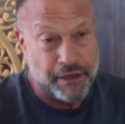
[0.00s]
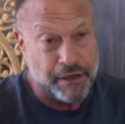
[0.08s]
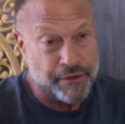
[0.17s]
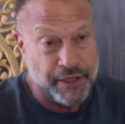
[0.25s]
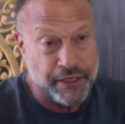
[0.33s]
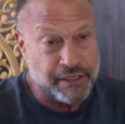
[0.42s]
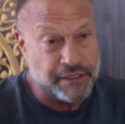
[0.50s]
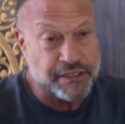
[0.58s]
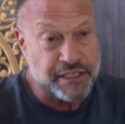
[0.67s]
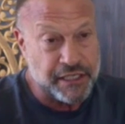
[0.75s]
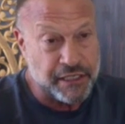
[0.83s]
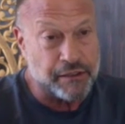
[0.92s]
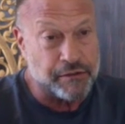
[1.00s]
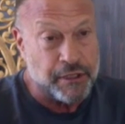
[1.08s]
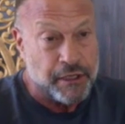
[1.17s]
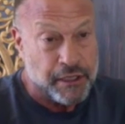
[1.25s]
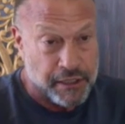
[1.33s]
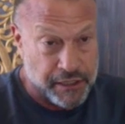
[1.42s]
They need skilled
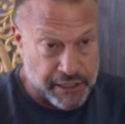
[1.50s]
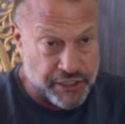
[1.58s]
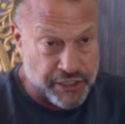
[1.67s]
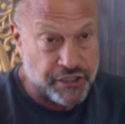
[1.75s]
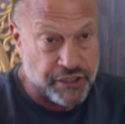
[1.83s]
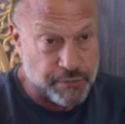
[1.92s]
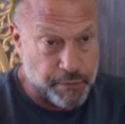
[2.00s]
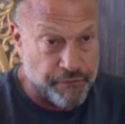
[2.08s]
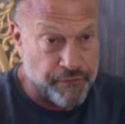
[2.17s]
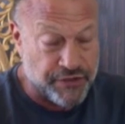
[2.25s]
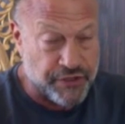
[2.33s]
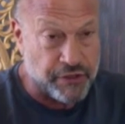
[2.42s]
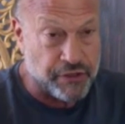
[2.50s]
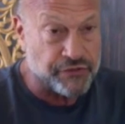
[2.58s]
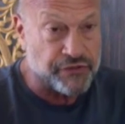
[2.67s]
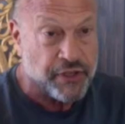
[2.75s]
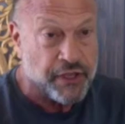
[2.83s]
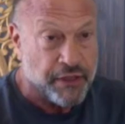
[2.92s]
clinicians, professionals
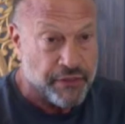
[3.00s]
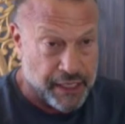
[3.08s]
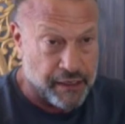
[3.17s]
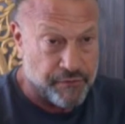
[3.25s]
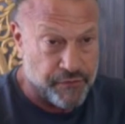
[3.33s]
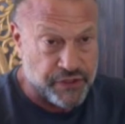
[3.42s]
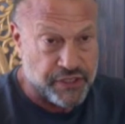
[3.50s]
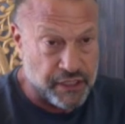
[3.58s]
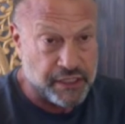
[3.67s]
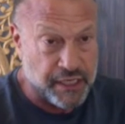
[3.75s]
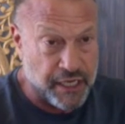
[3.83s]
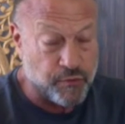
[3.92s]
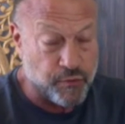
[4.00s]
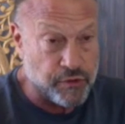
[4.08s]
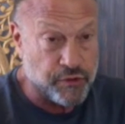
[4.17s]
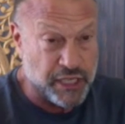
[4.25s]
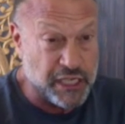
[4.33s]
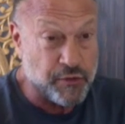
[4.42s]
that can facilitate
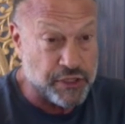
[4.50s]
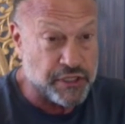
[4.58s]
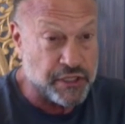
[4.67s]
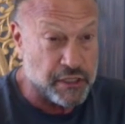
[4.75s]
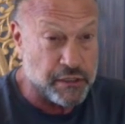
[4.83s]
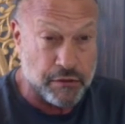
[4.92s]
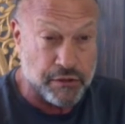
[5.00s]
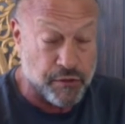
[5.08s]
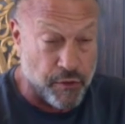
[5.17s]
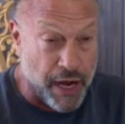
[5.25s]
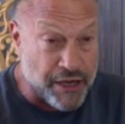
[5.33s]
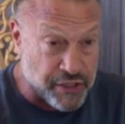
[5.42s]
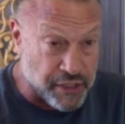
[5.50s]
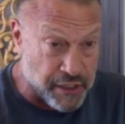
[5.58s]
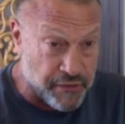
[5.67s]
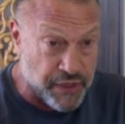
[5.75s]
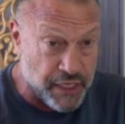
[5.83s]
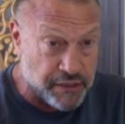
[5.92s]
decreasing the dose gradually if
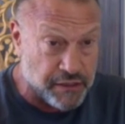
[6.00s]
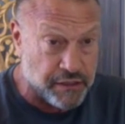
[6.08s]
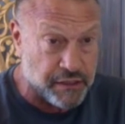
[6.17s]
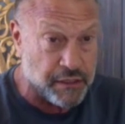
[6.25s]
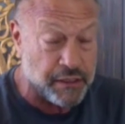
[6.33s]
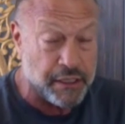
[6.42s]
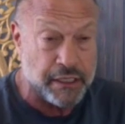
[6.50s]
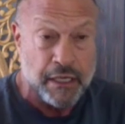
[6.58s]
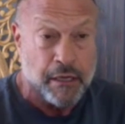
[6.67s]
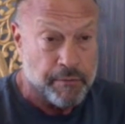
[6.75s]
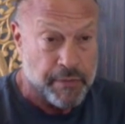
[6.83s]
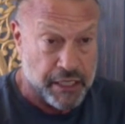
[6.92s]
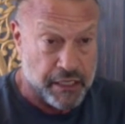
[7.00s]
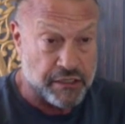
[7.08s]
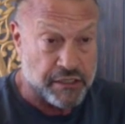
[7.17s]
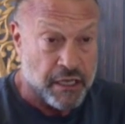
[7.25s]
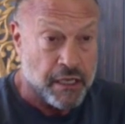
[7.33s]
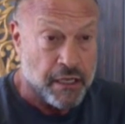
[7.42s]
necessary, because
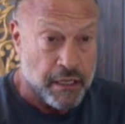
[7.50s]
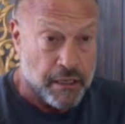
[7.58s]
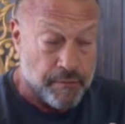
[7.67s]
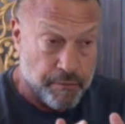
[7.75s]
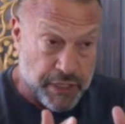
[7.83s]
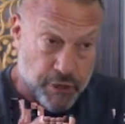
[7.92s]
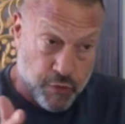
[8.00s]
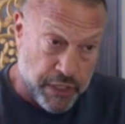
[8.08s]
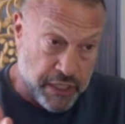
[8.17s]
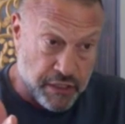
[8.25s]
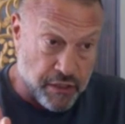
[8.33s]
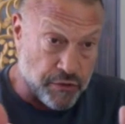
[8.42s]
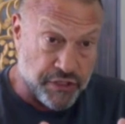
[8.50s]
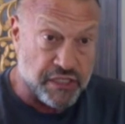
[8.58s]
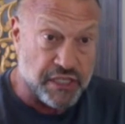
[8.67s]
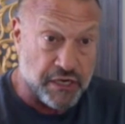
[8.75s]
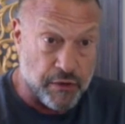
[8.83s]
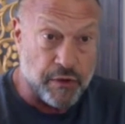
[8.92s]
between doses they're
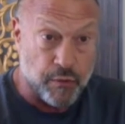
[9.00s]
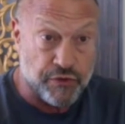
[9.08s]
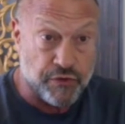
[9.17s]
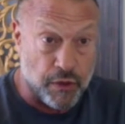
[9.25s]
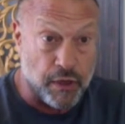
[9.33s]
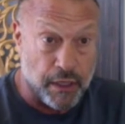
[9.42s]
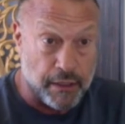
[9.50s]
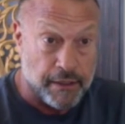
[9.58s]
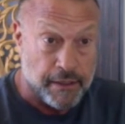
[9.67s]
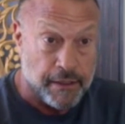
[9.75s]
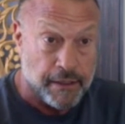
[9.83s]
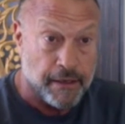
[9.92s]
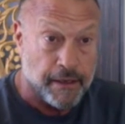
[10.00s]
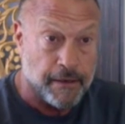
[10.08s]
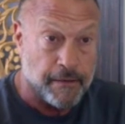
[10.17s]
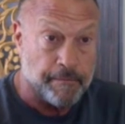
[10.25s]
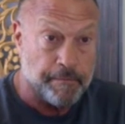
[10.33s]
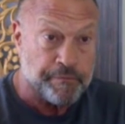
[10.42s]
in withdrawal.
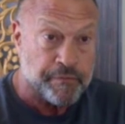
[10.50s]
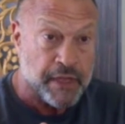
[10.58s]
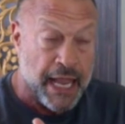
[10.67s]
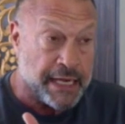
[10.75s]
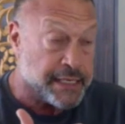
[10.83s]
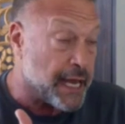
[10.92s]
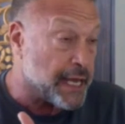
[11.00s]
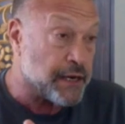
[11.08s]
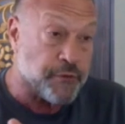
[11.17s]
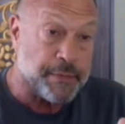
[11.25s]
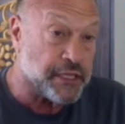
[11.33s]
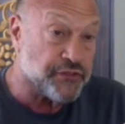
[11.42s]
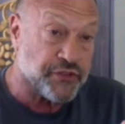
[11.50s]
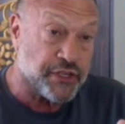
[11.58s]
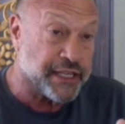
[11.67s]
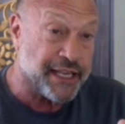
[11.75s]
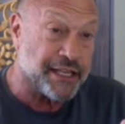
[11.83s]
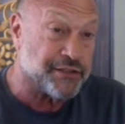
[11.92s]
And not everybody's going to get
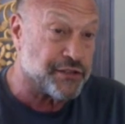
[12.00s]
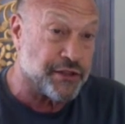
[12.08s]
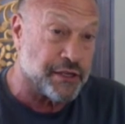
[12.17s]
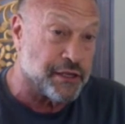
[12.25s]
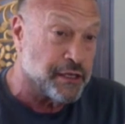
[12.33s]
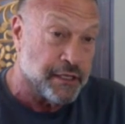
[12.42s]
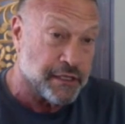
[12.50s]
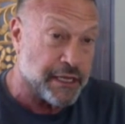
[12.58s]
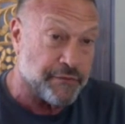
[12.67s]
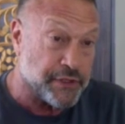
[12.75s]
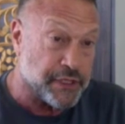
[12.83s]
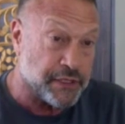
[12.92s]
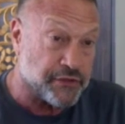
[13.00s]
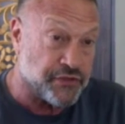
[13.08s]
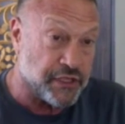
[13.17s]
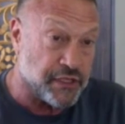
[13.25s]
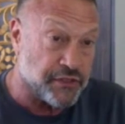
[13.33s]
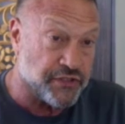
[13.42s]
to the level that the
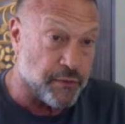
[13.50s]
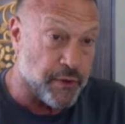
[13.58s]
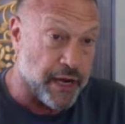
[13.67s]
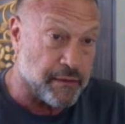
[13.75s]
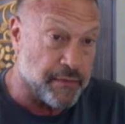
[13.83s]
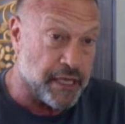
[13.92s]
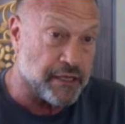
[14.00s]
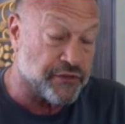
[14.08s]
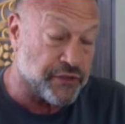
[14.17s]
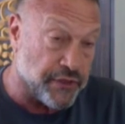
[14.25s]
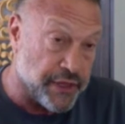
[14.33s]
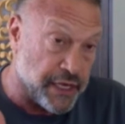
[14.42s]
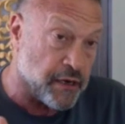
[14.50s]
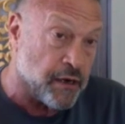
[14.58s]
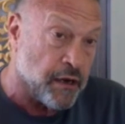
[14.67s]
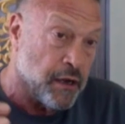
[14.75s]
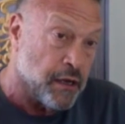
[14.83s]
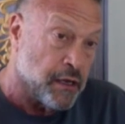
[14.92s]
CDC recommends. And their
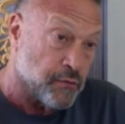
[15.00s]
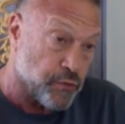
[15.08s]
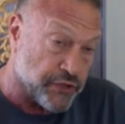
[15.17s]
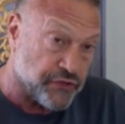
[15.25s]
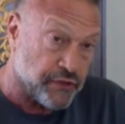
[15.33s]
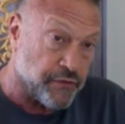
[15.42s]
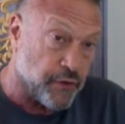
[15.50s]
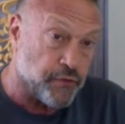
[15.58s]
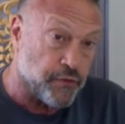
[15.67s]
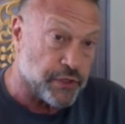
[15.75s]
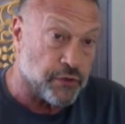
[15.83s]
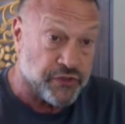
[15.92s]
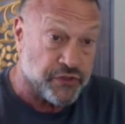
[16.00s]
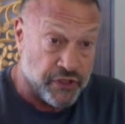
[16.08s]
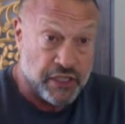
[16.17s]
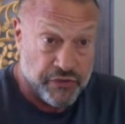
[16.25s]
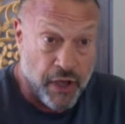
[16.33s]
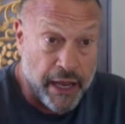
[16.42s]
risk of overdose is
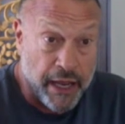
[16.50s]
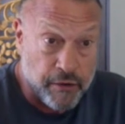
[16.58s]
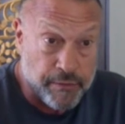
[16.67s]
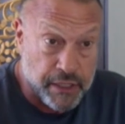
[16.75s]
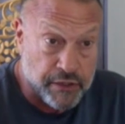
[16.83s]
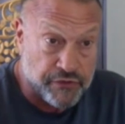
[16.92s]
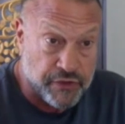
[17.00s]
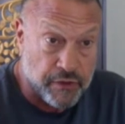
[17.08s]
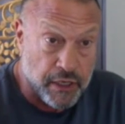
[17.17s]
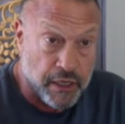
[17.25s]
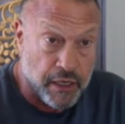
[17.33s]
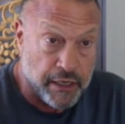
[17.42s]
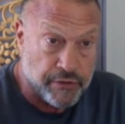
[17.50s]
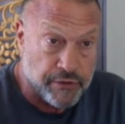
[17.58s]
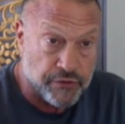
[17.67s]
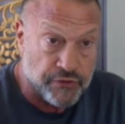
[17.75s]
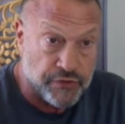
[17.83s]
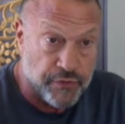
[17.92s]
higher because they're on a higher dose
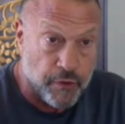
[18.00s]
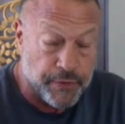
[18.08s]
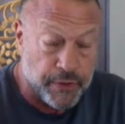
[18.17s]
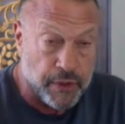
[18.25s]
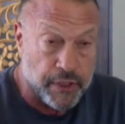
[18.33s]
of opioid.